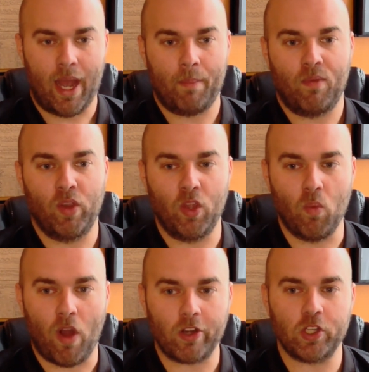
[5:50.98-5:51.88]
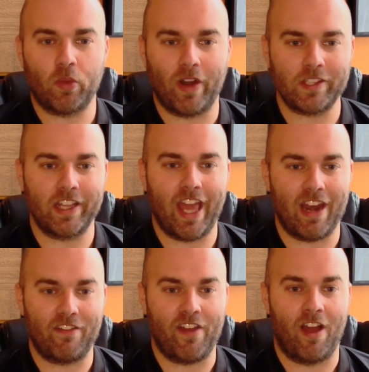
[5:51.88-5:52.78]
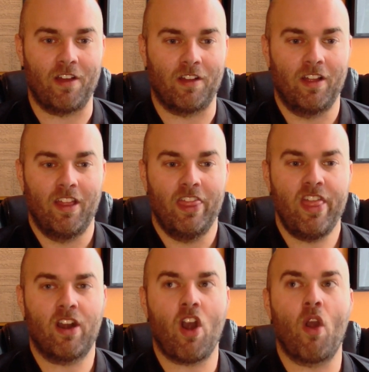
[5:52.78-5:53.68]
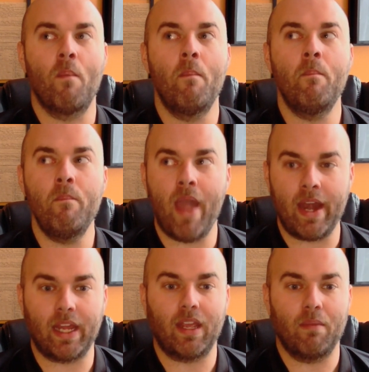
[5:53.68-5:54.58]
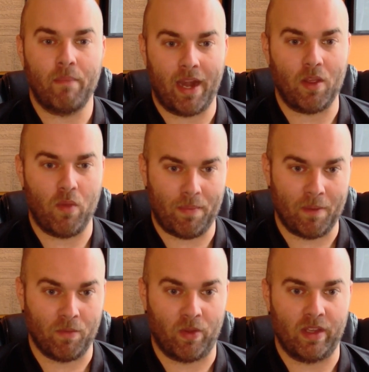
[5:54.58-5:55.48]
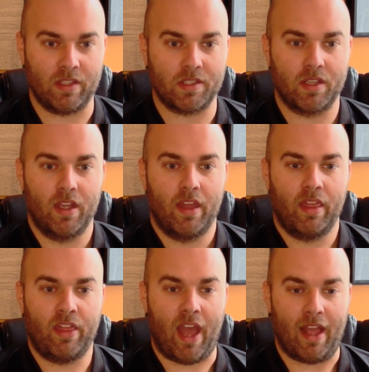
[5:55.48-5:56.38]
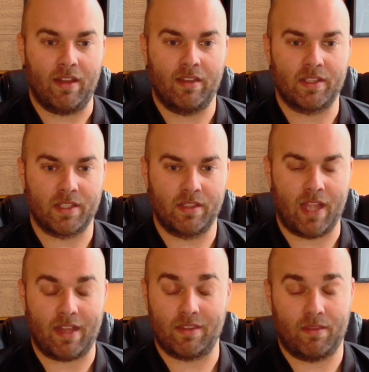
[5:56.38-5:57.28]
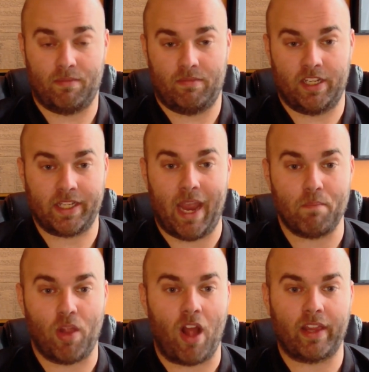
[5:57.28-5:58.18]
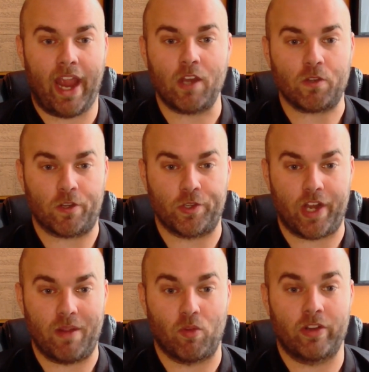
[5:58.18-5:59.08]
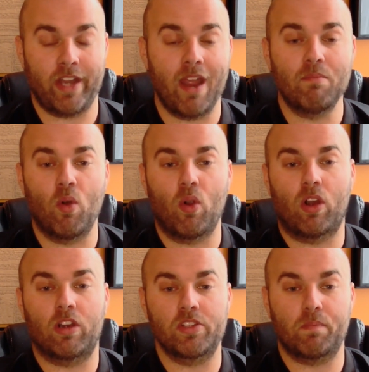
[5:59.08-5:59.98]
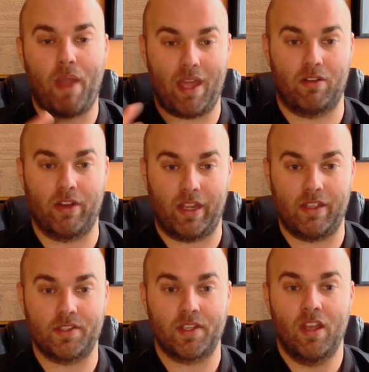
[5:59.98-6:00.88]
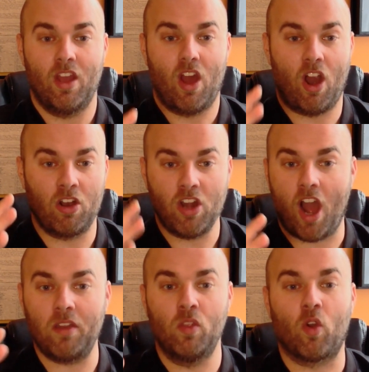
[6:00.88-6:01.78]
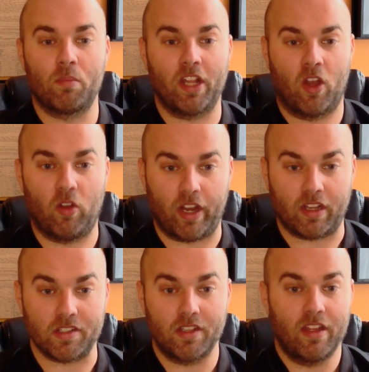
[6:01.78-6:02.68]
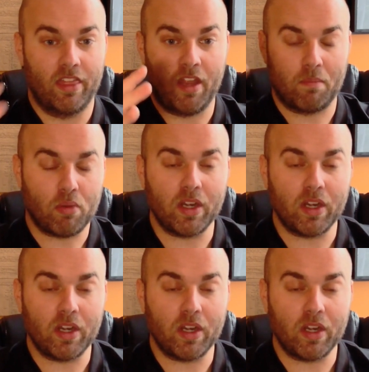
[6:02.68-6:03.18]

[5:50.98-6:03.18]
When you watch the rest of the NFL, there are many, many whipping boys that just can't block the edge rushers anymore. Dan Moore's penalties are not normally holdings; they're